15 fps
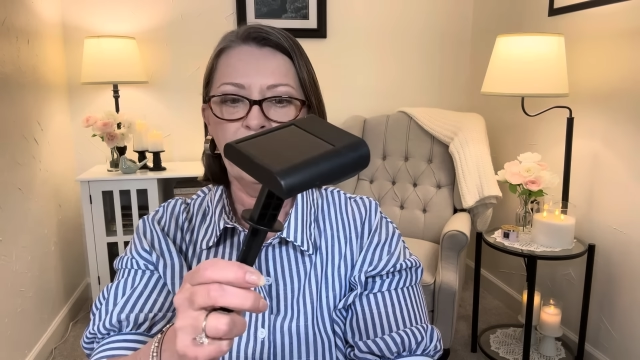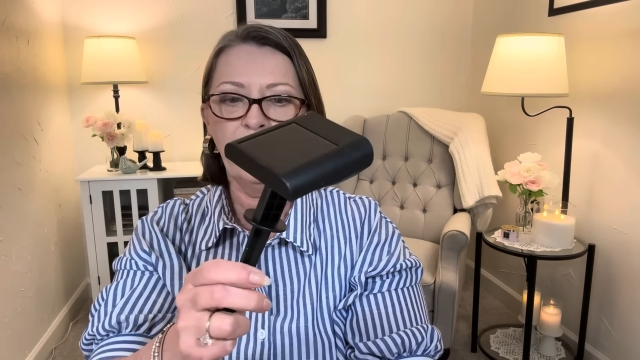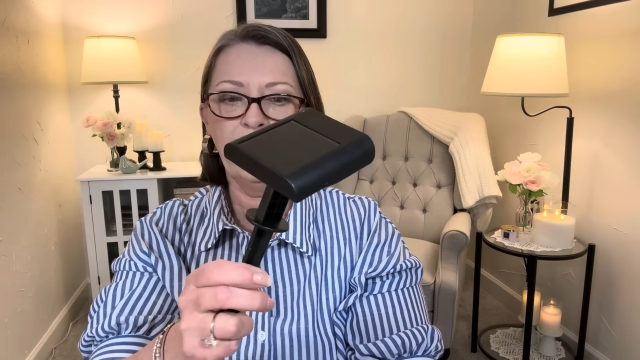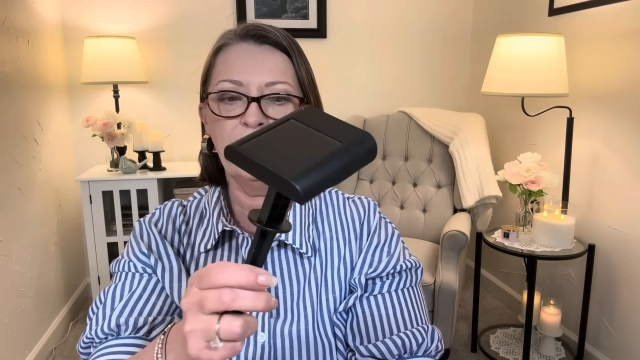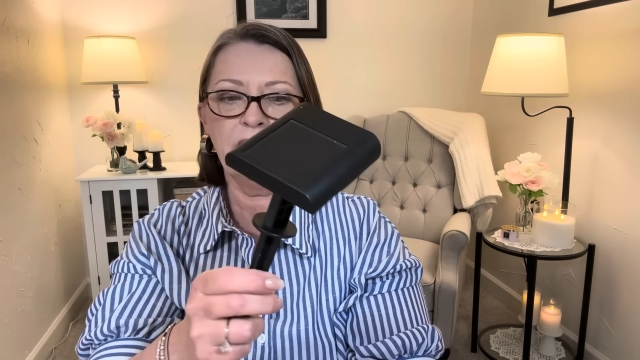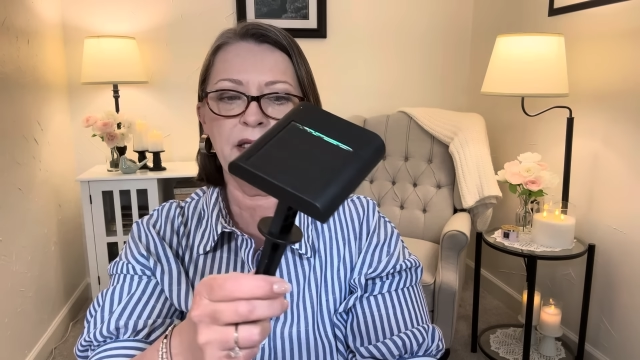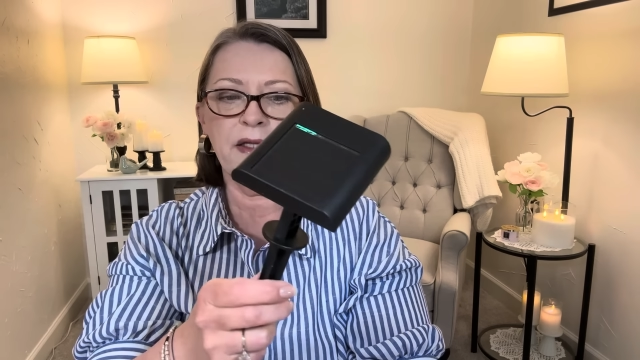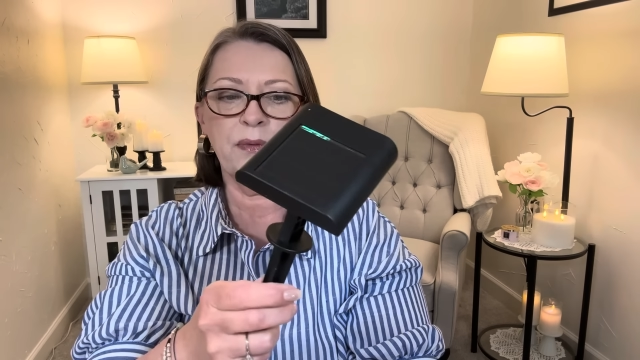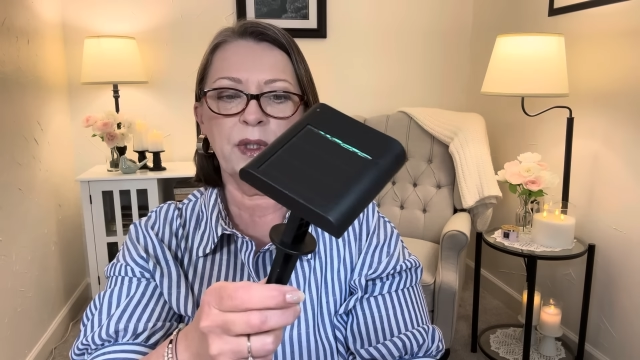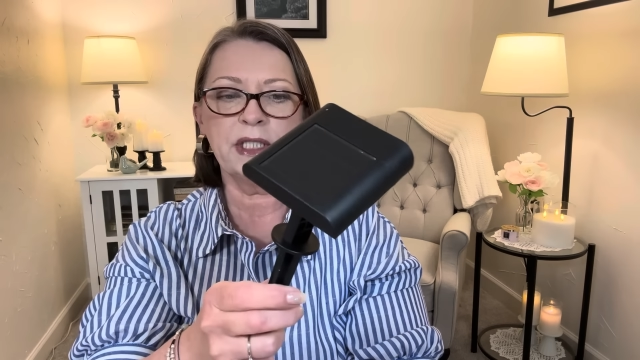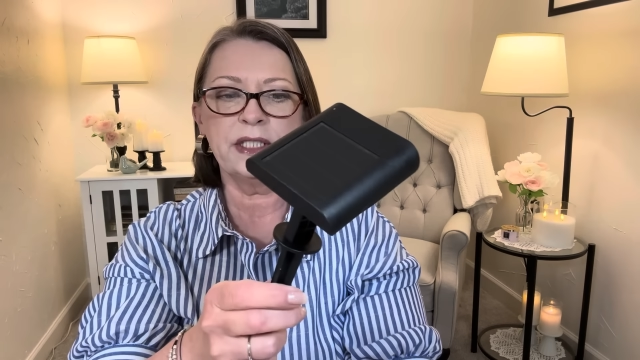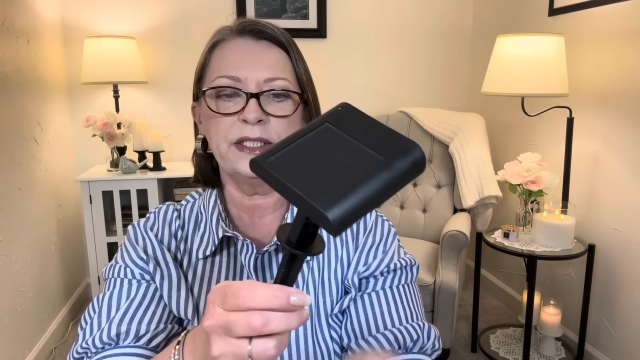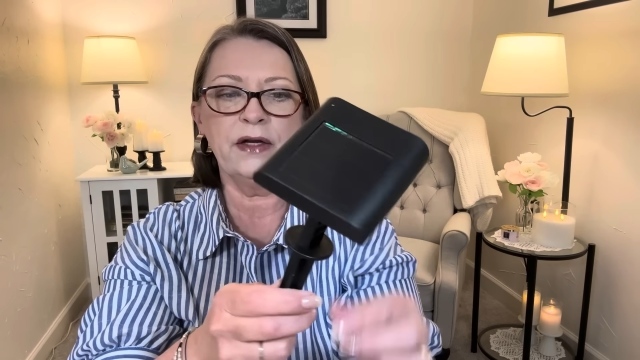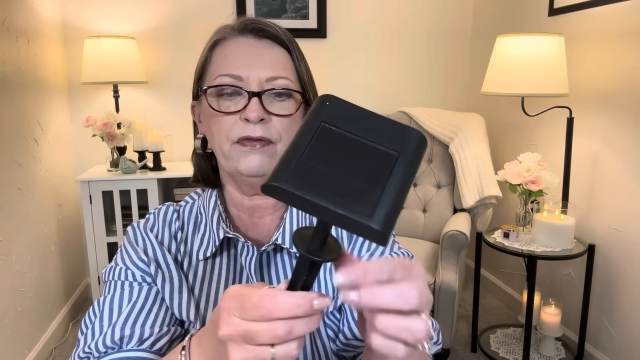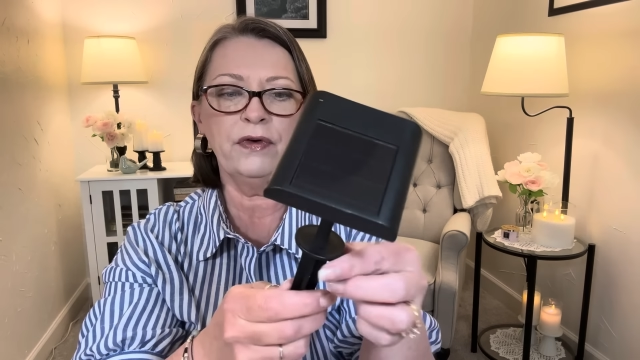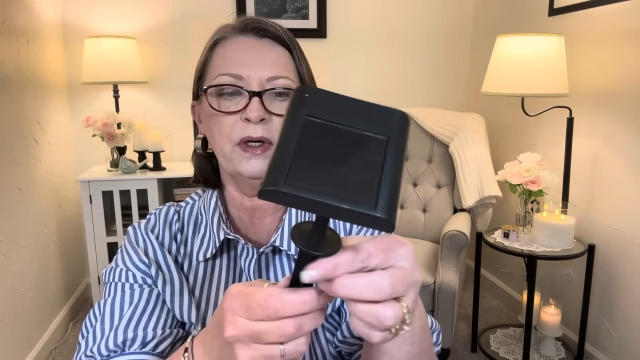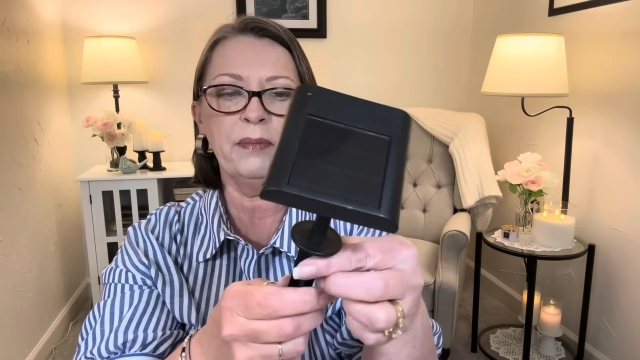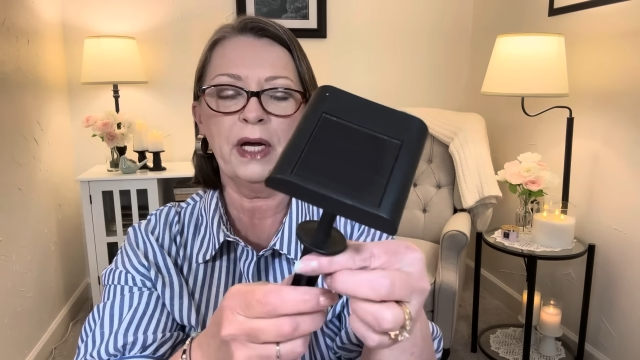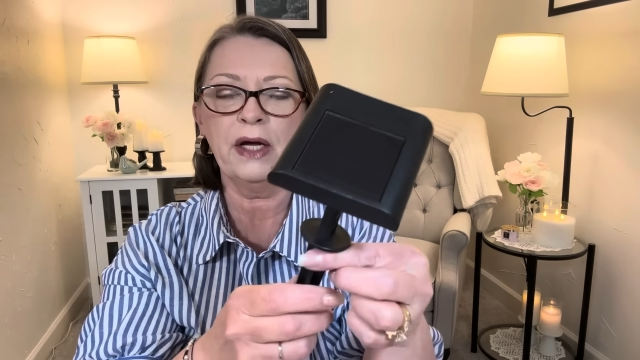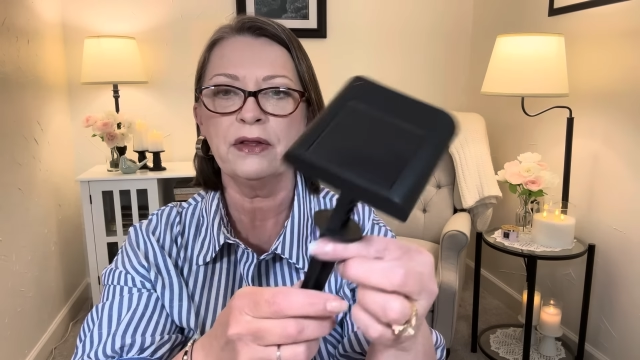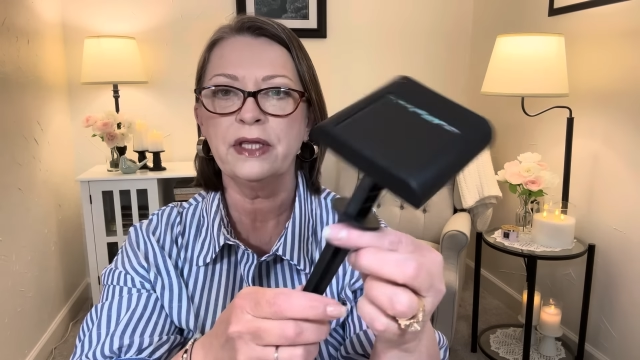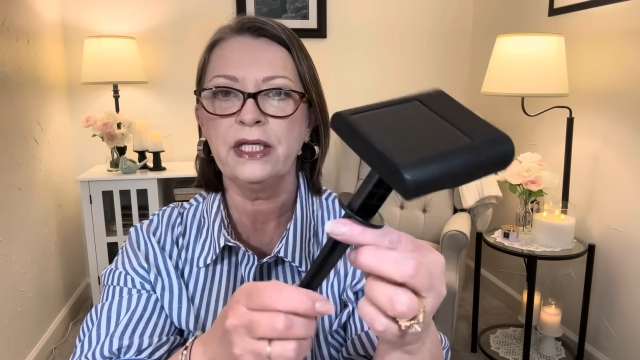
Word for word: And what's different about